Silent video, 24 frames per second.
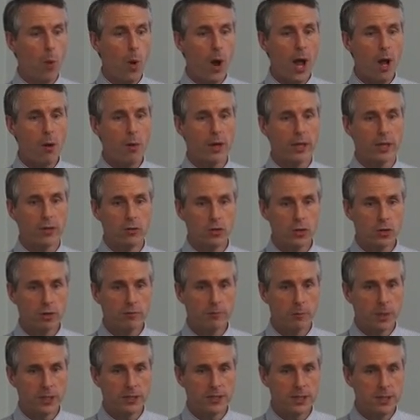wow, I can
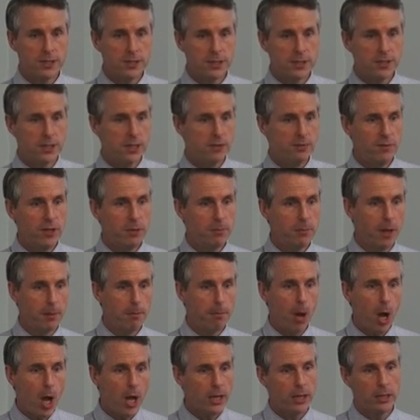shove my CCTV in my
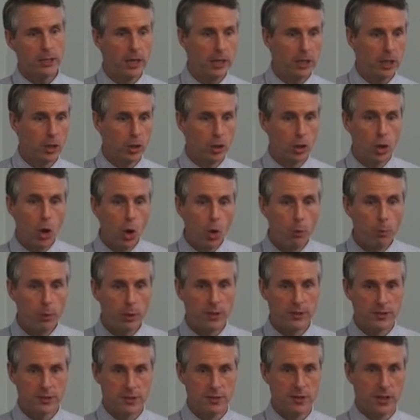pocket and I can go
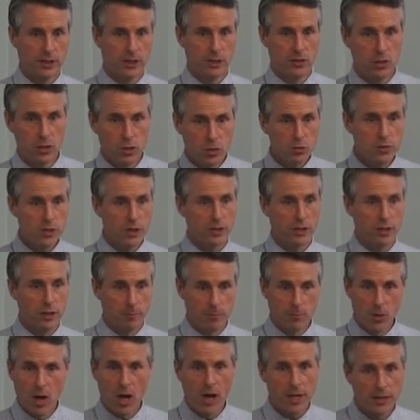places and I can use it and
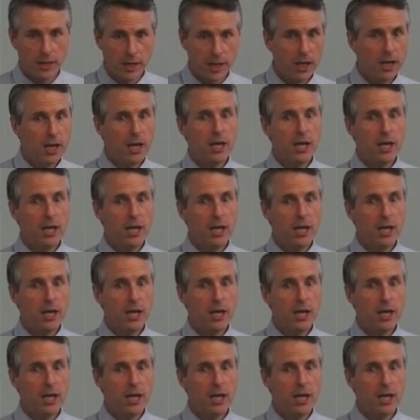I'm not,